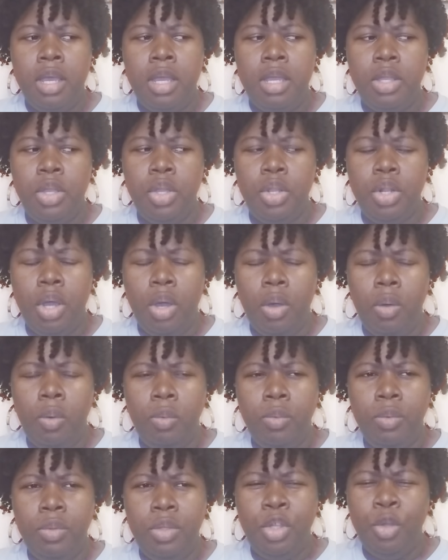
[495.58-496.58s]
you
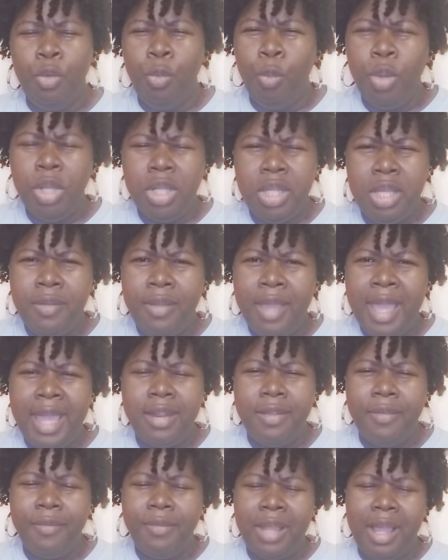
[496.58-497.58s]
know you really had
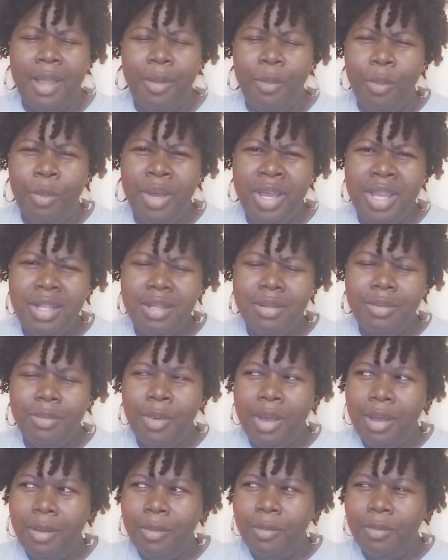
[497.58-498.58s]
to like what
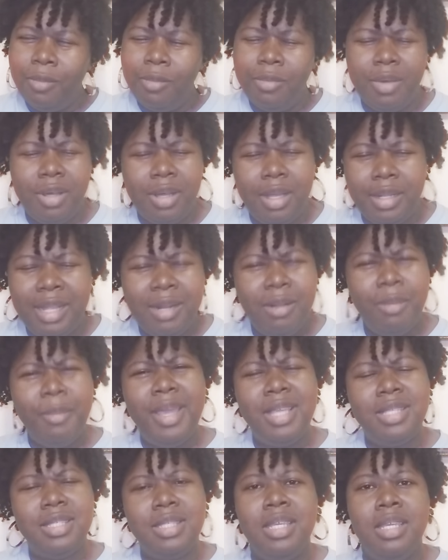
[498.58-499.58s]
what that don't
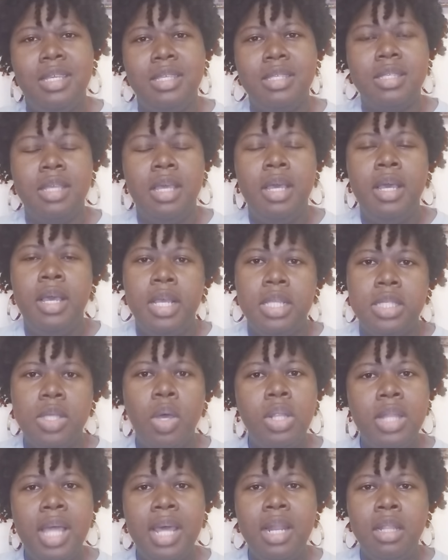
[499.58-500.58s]
make sense.
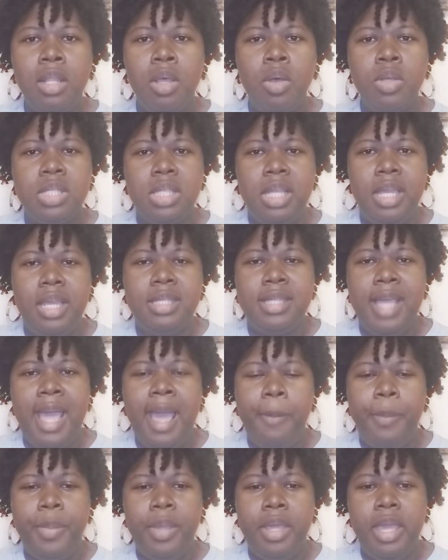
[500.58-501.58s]
So a lot of those things
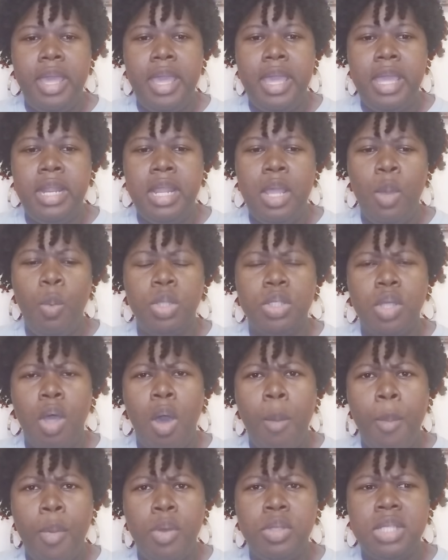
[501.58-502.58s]
happen, and it was
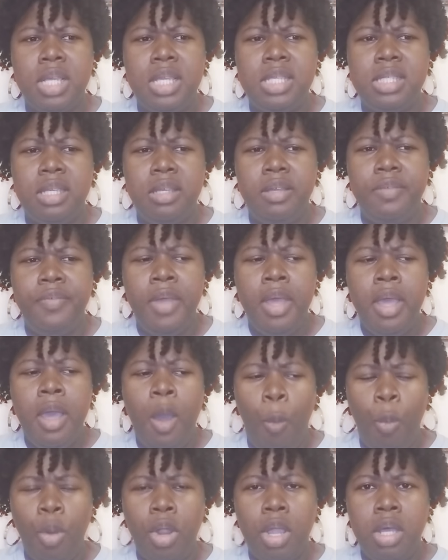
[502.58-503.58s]
almost as if
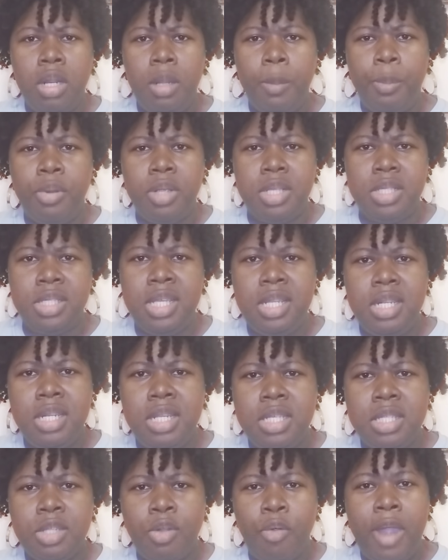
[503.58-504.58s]
we're gonna present
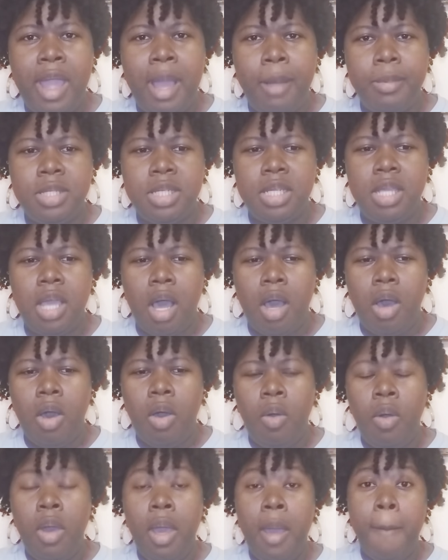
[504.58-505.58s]
this crap to
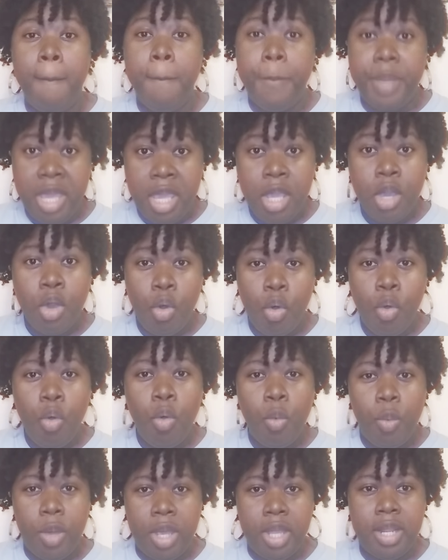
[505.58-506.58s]
y'all, be
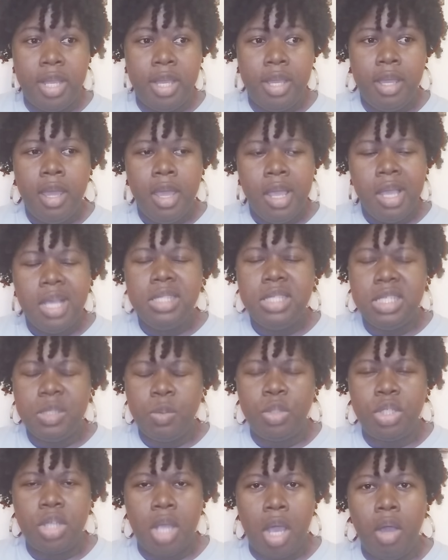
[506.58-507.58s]
cool with it, because this
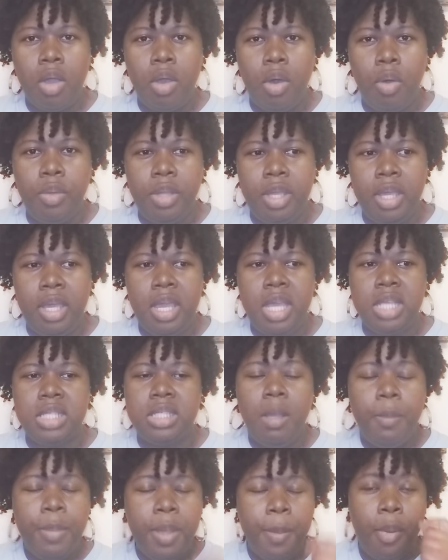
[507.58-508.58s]
was y'all gonna get. And
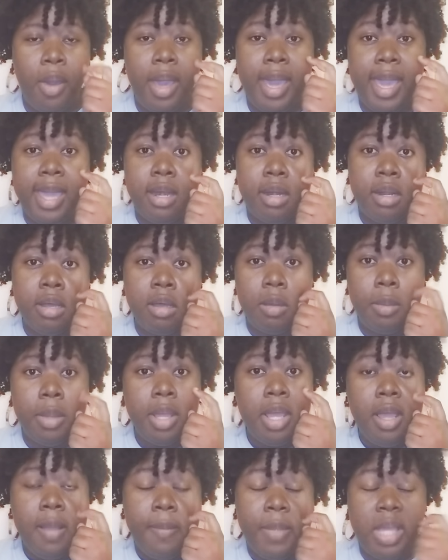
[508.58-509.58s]
some people ate it up,
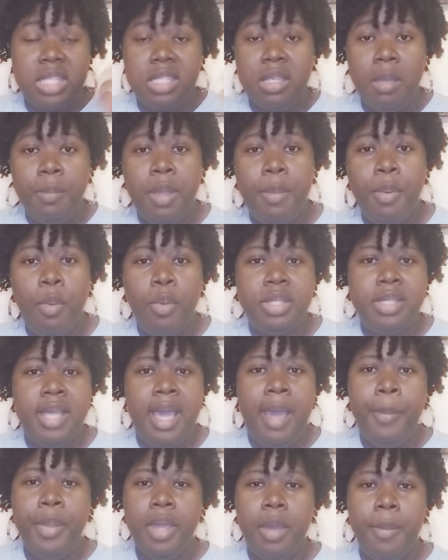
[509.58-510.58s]
and some people was
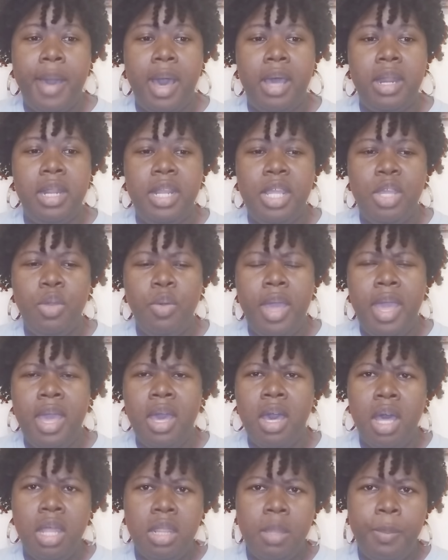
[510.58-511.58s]
happy about it. And you
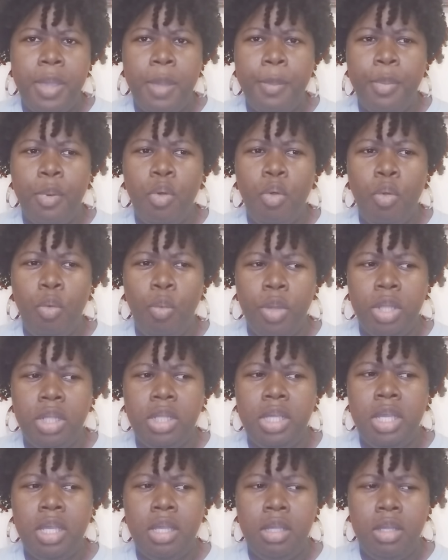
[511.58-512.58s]
had other people who
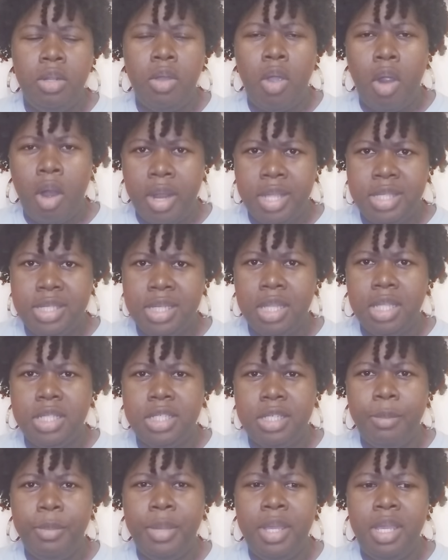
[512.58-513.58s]
really, you know, are
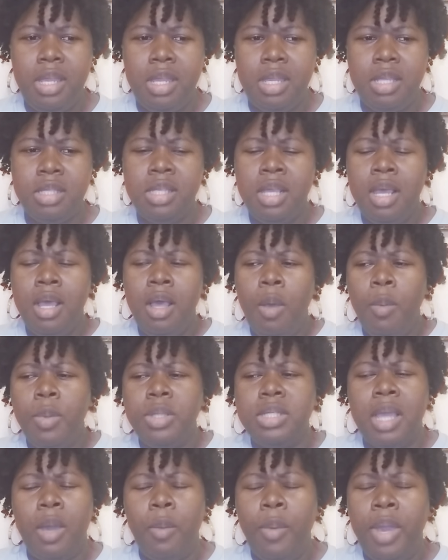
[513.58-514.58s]
intelligent beings
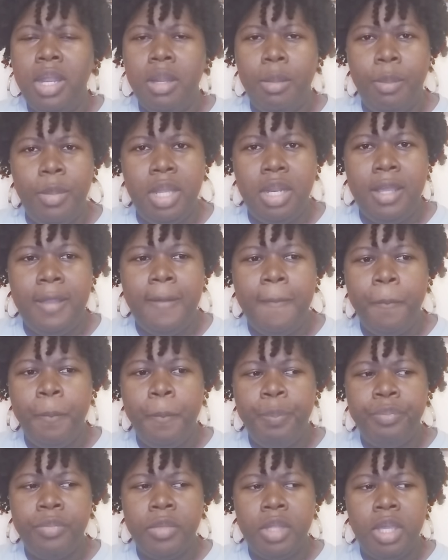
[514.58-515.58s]
was like, wait a minute,
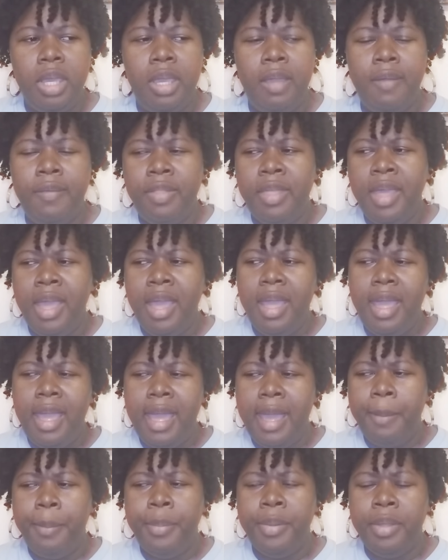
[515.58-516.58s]
if that
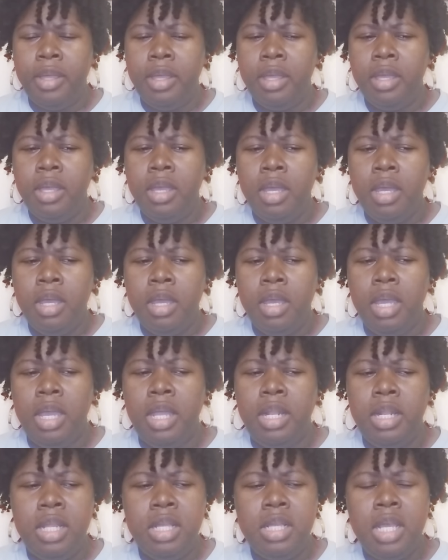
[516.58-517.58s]
happened,
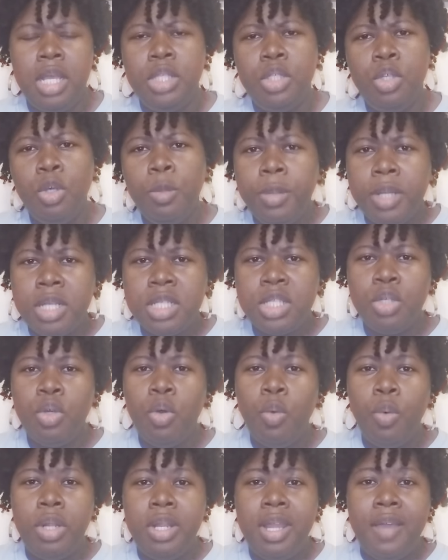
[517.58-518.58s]
and it, two plus two
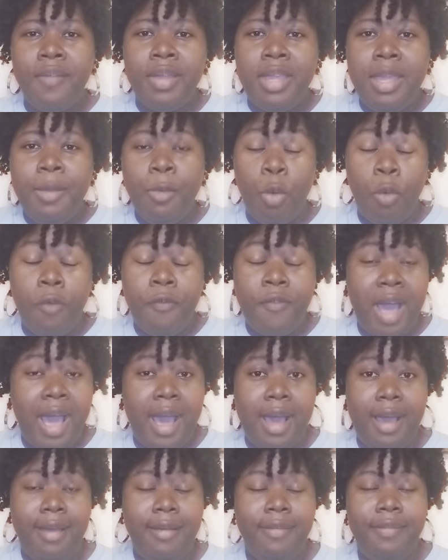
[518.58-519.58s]
will never equal
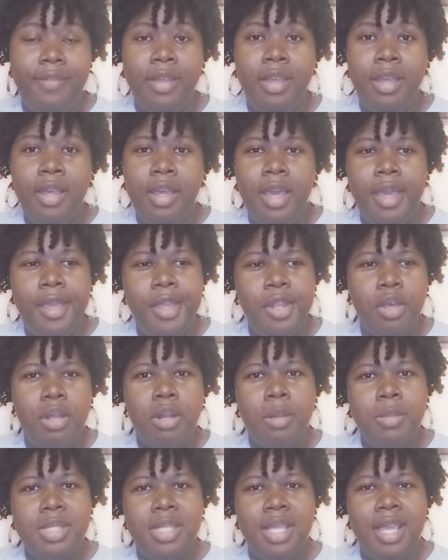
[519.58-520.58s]
five. You know
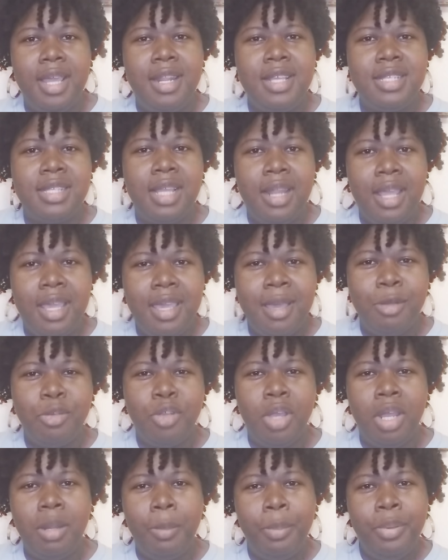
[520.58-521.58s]
what I'm saying? It's like they kept
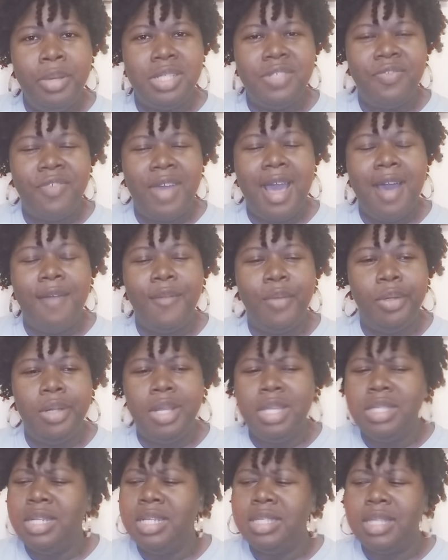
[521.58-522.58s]
trying to push five on
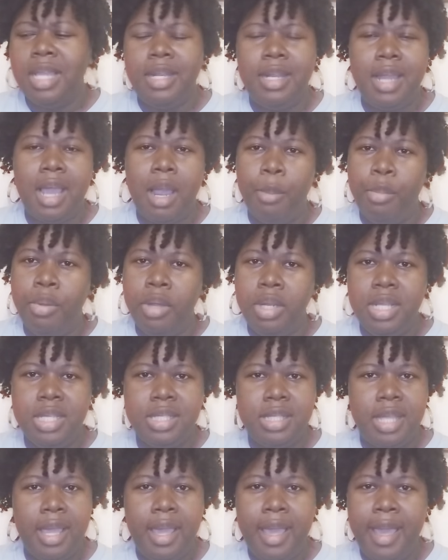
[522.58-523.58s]
us, and it's like, nah, bro,
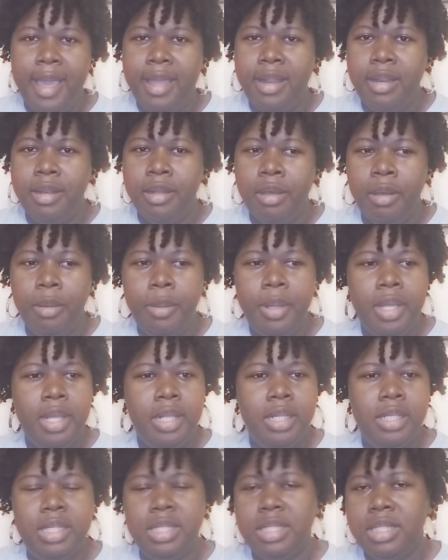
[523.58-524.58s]
this ain't adding up.
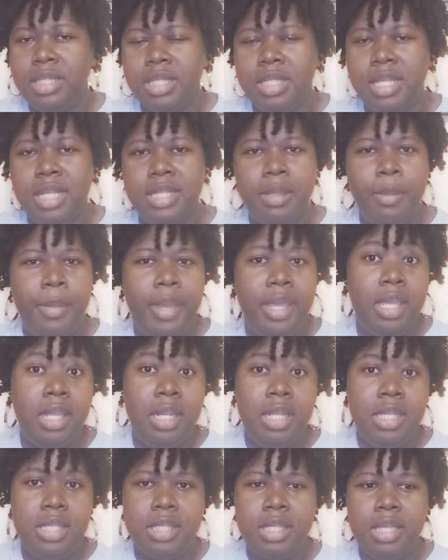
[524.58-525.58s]
This just doesn't make
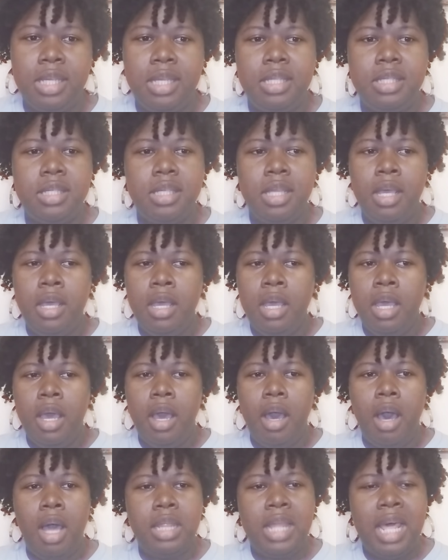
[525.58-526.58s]
any sense
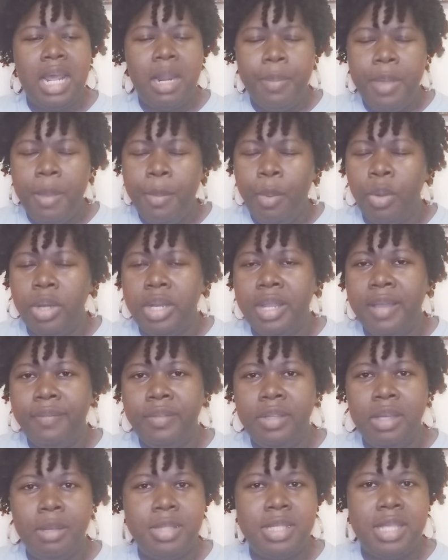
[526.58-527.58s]
a lot of people were
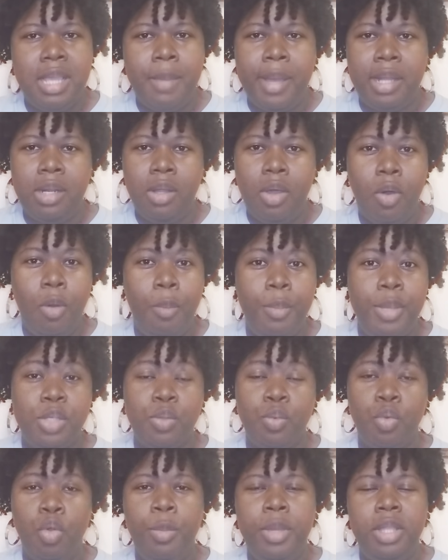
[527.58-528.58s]
definitely upset by the whole Miss
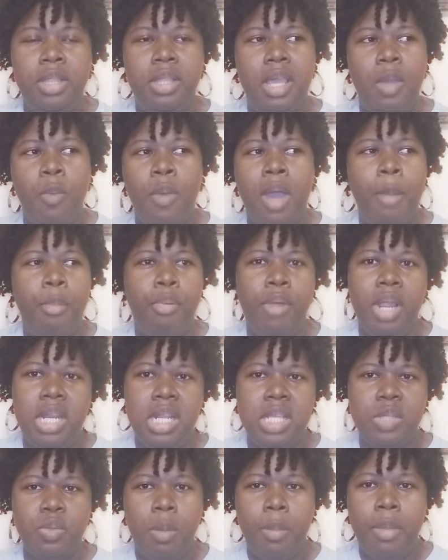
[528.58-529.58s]
Ruby thing. Why bring
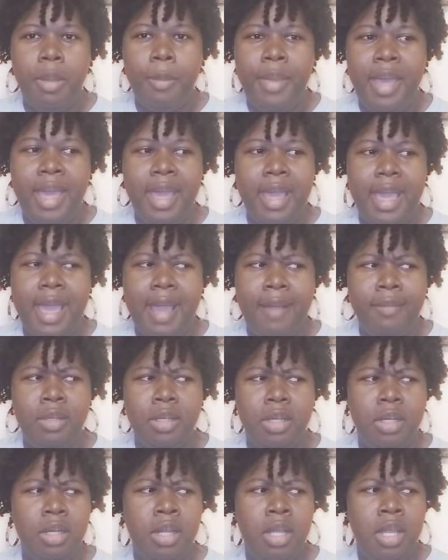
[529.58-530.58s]
this woman back
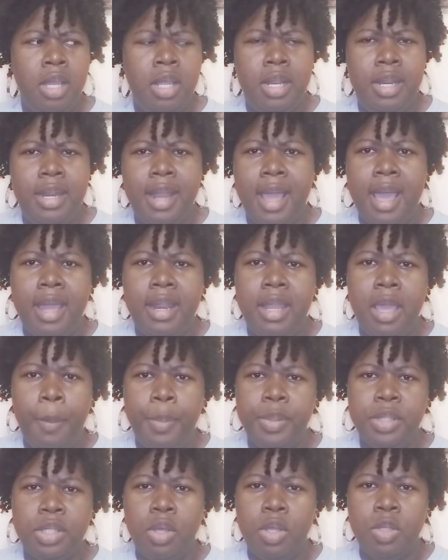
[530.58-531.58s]
after nine
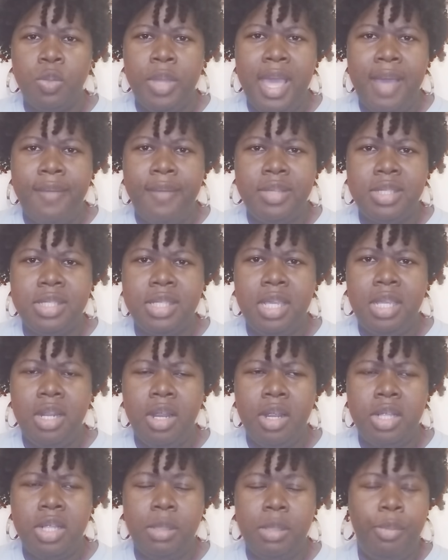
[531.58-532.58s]
episodes we haven't seen
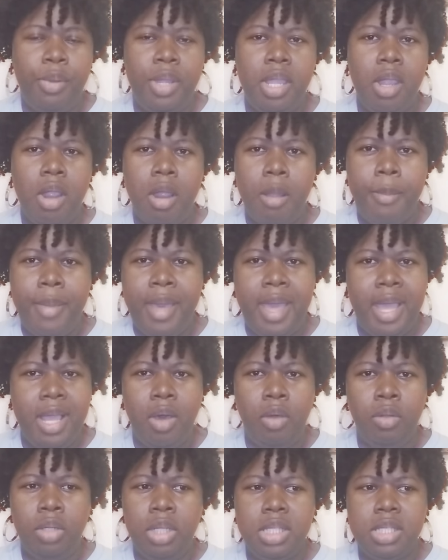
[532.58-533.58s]
her to bring her back
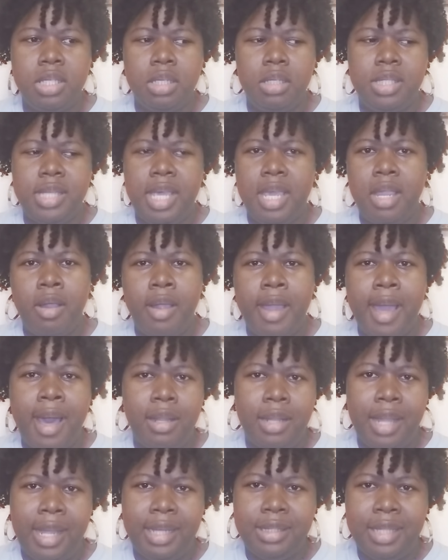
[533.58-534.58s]
only to take her
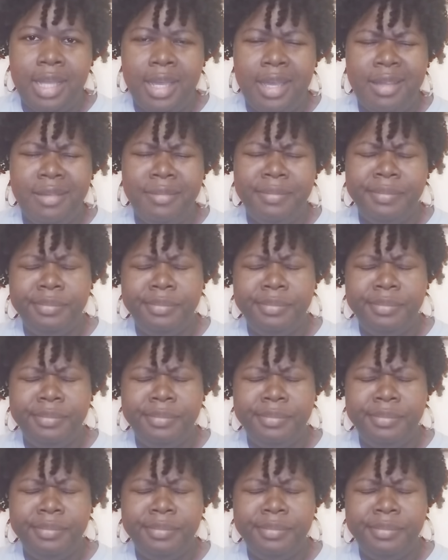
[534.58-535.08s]
out like that?